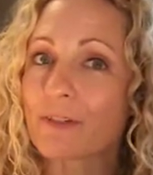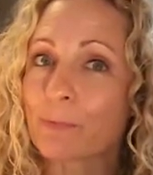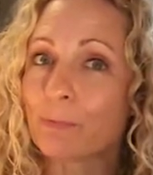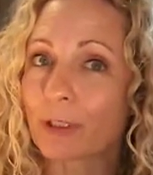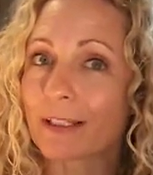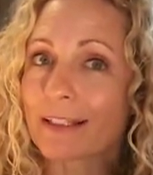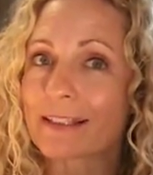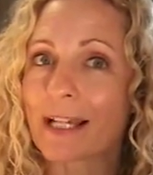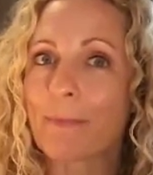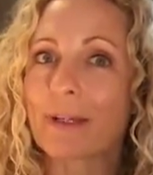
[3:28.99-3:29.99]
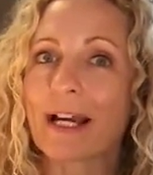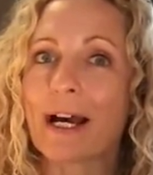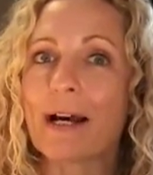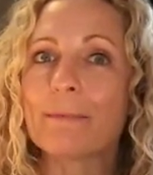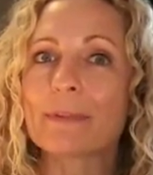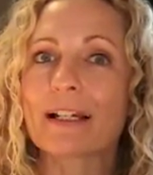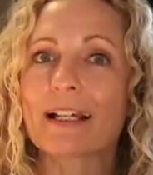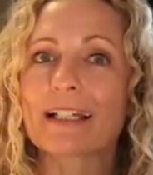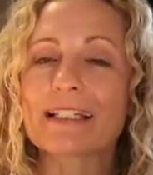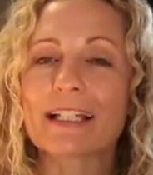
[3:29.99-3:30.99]
some bookings coming up that
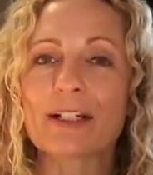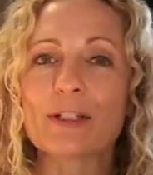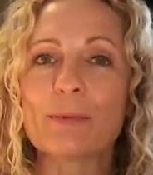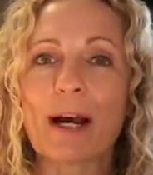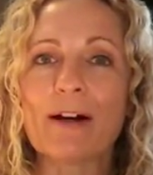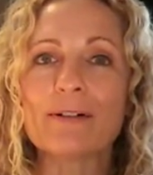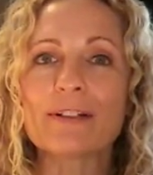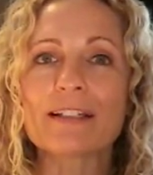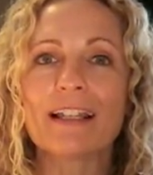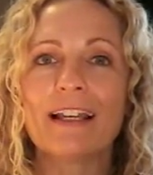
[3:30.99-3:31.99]
I can tell you about.